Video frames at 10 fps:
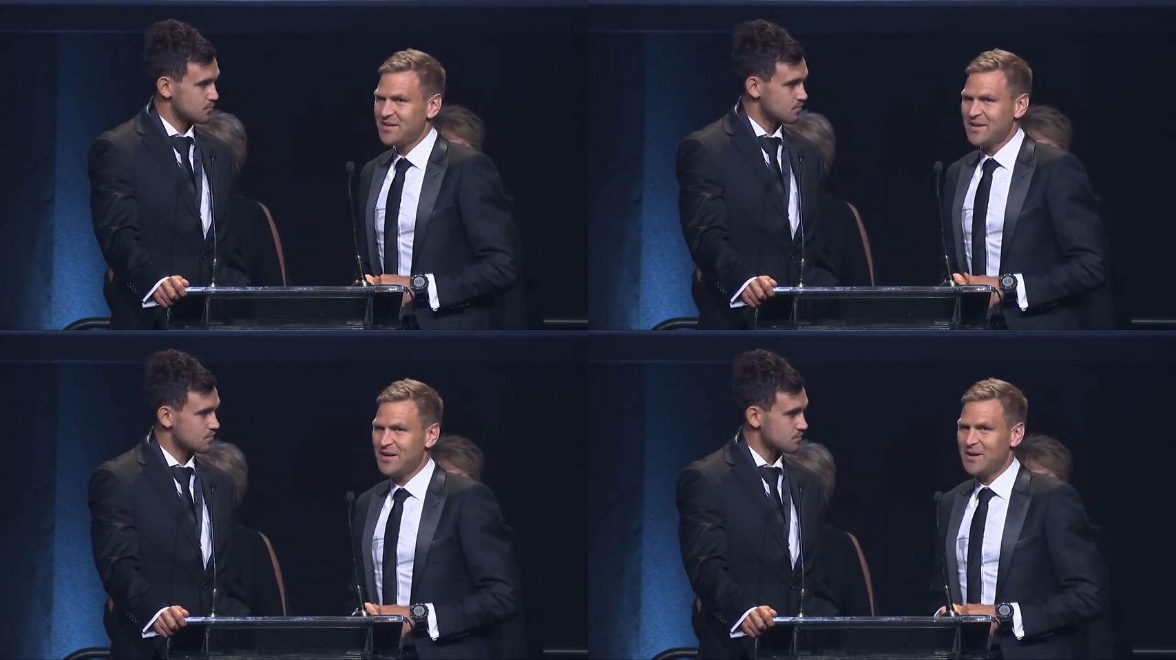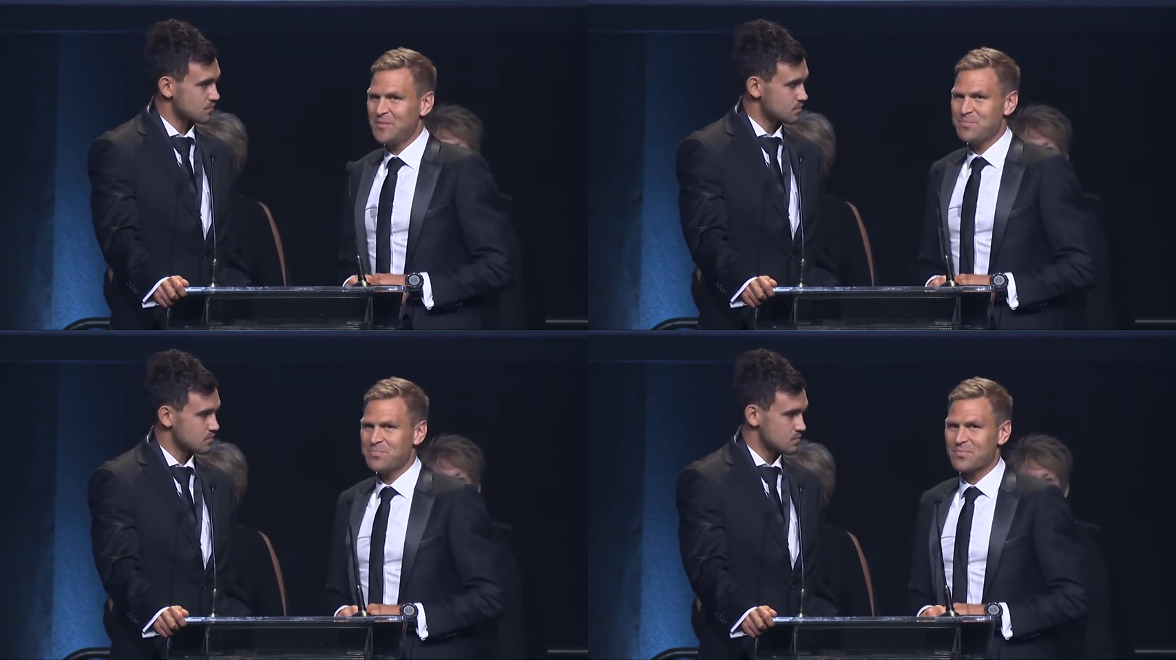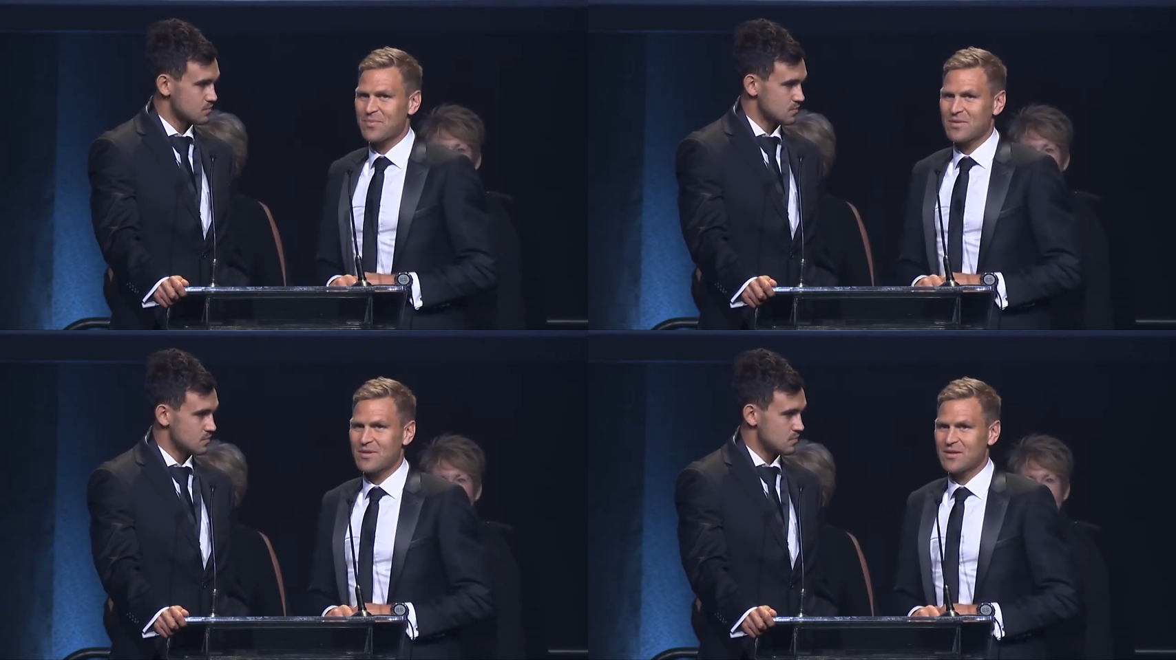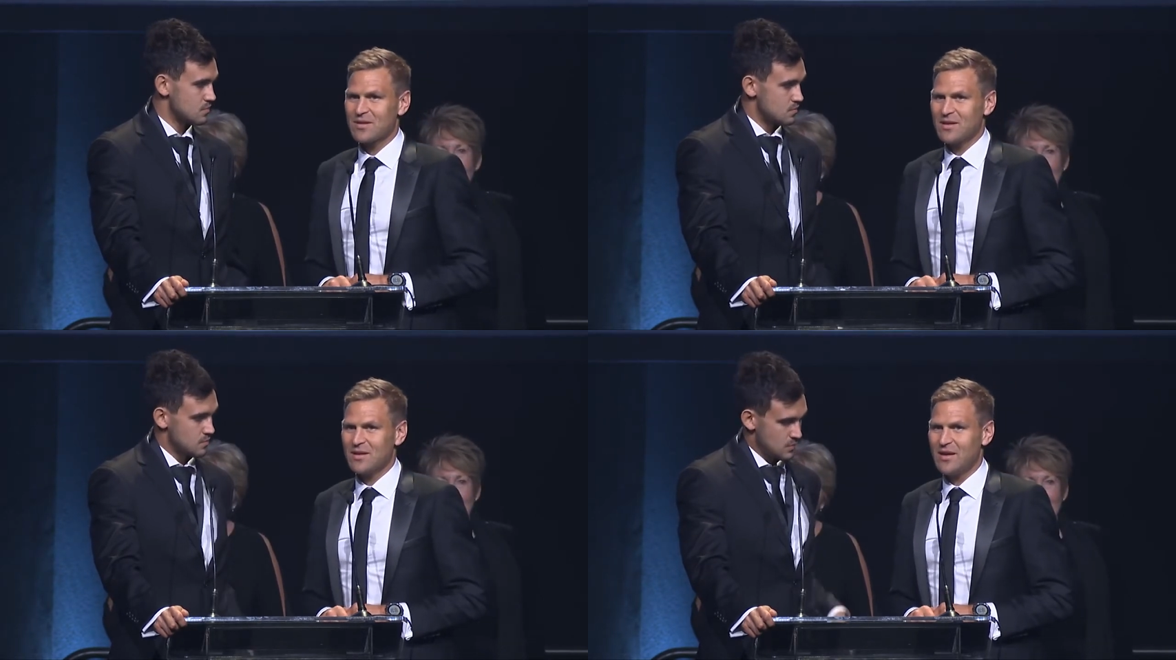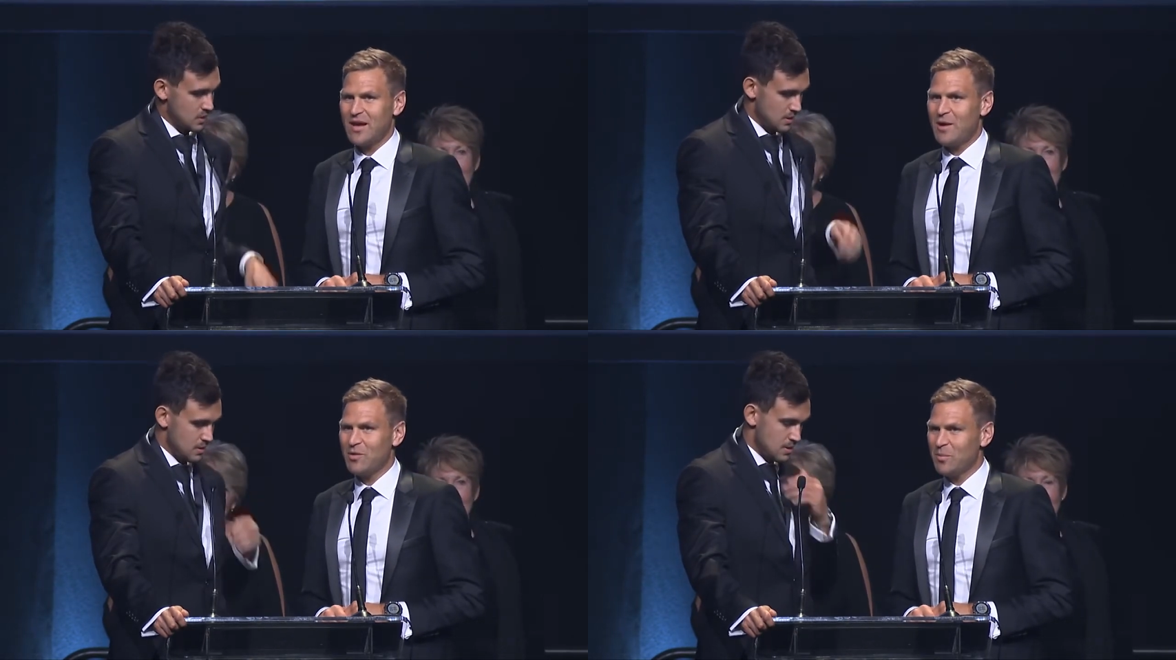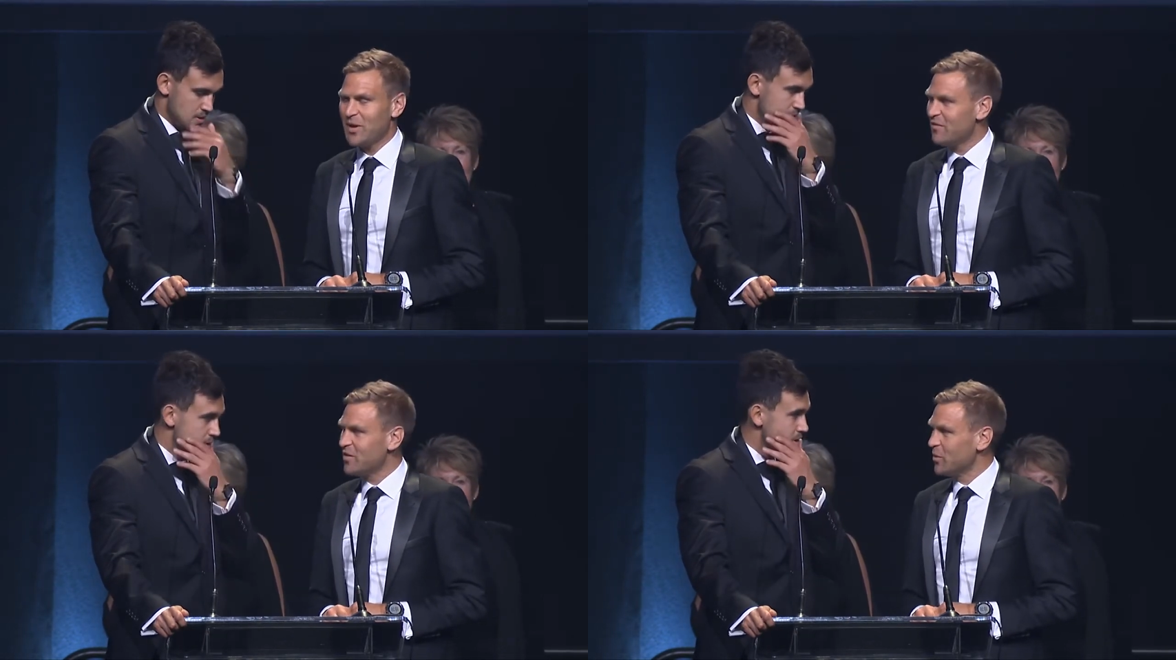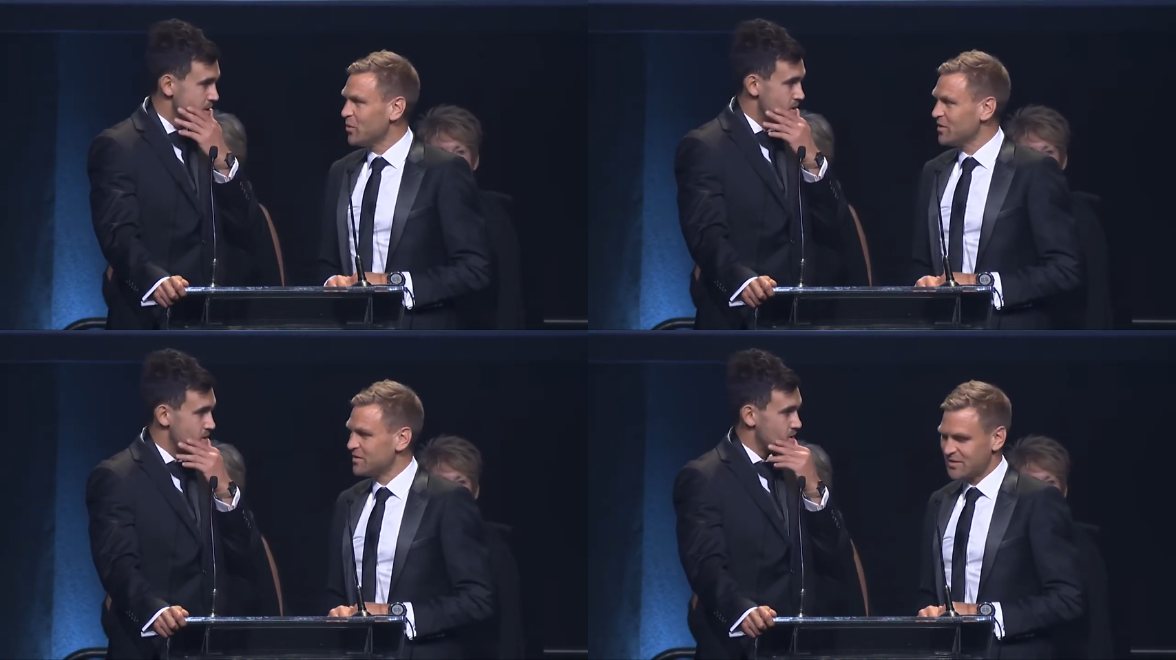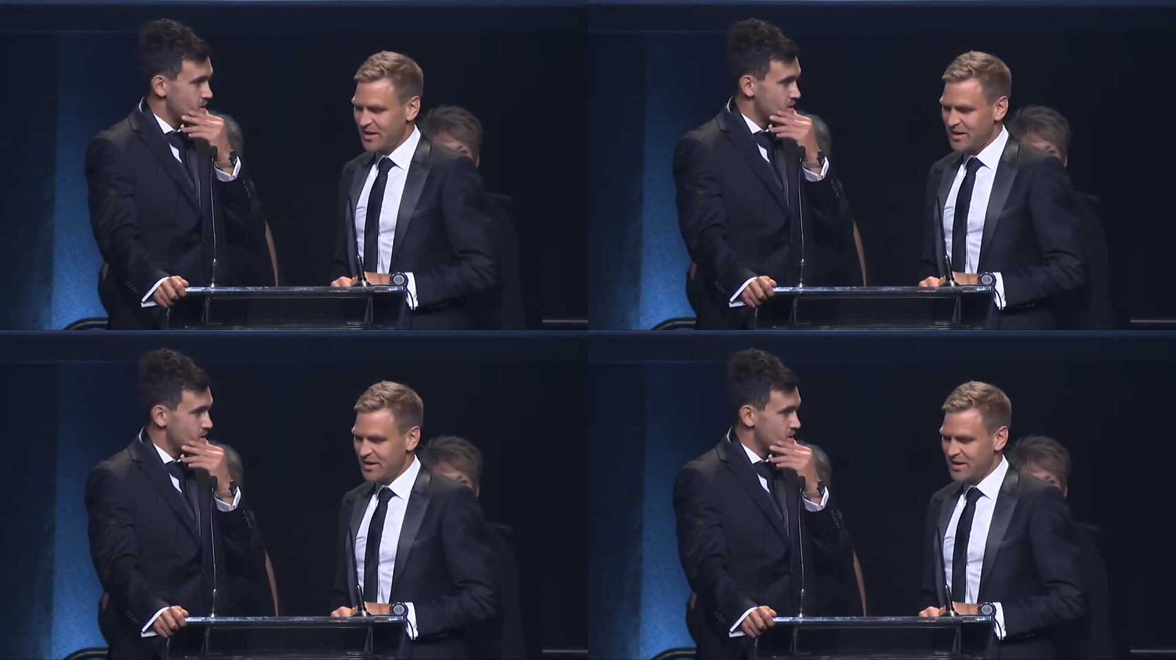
Speaker 1: Um, how will it be for the boys